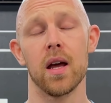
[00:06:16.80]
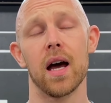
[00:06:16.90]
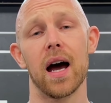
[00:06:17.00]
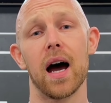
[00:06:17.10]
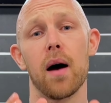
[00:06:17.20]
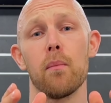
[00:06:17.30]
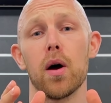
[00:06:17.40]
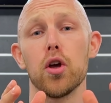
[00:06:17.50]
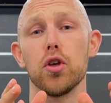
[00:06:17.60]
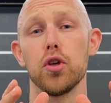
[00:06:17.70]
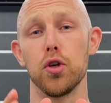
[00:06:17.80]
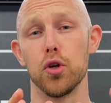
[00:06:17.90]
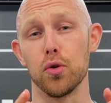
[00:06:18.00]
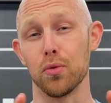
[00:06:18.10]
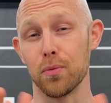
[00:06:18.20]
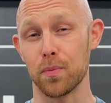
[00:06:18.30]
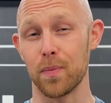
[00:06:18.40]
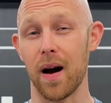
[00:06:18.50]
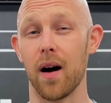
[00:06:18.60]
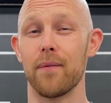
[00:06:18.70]
Um, you
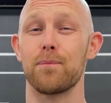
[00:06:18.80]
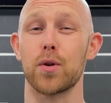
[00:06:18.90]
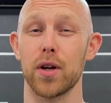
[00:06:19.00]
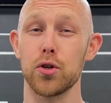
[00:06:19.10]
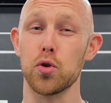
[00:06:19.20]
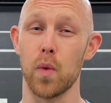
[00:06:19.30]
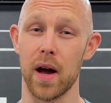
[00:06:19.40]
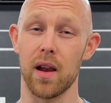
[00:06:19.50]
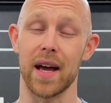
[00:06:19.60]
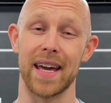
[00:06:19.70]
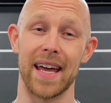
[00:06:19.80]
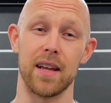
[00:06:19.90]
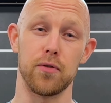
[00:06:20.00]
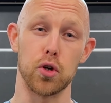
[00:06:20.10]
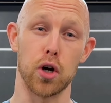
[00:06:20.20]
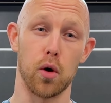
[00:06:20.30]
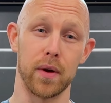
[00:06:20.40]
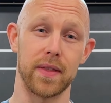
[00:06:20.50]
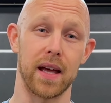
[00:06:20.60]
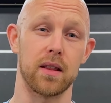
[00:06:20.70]
are going to do well again if you go
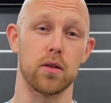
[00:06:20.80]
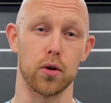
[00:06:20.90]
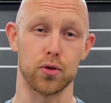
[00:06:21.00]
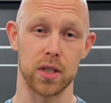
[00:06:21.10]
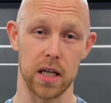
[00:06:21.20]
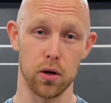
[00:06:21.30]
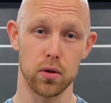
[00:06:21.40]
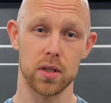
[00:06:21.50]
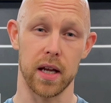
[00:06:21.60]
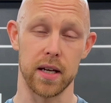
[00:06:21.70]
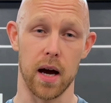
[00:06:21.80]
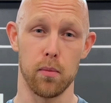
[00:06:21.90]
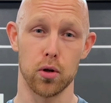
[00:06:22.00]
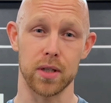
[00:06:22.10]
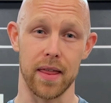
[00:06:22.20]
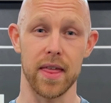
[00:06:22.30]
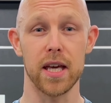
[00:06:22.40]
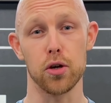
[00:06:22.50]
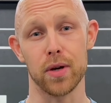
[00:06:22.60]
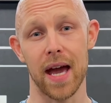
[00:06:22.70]
with that those singles and doubles. I
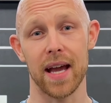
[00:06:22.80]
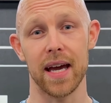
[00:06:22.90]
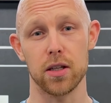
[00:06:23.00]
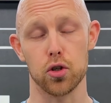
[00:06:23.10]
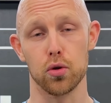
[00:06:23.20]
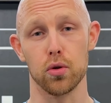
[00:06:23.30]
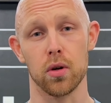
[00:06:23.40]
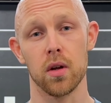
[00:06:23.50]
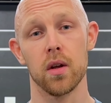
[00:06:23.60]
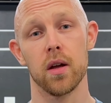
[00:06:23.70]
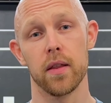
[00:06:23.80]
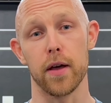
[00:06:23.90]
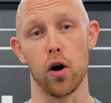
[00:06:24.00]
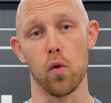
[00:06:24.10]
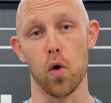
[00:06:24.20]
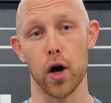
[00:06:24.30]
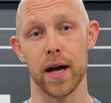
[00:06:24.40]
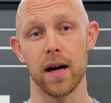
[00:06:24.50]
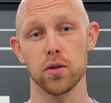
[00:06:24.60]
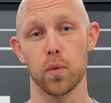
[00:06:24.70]
think you can get through the whole
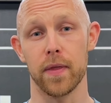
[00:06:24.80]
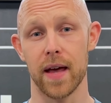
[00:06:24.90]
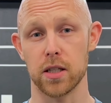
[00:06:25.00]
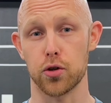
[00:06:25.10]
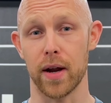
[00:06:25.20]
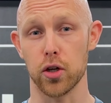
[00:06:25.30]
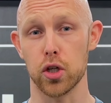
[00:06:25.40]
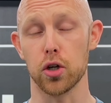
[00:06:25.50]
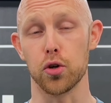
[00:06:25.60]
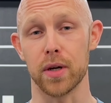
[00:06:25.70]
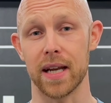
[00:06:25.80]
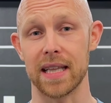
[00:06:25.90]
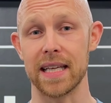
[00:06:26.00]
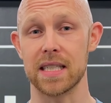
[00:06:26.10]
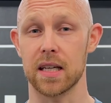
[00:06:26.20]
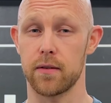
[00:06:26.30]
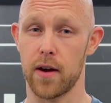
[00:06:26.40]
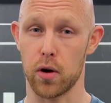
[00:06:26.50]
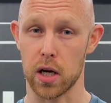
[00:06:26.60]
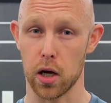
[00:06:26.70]
workout with that strategy, or you can at least get
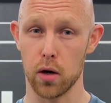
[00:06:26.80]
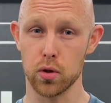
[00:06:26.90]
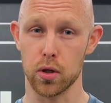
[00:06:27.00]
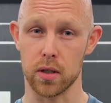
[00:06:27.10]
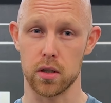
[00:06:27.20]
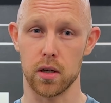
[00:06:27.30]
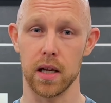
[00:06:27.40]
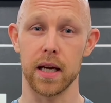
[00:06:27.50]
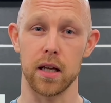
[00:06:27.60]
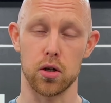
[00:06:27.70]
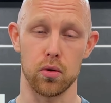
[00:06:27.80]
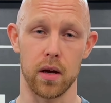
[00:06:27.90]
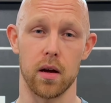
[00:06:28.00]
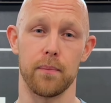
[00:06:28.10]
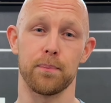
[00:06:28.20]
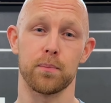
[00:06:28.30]
very close. You can certainly get through the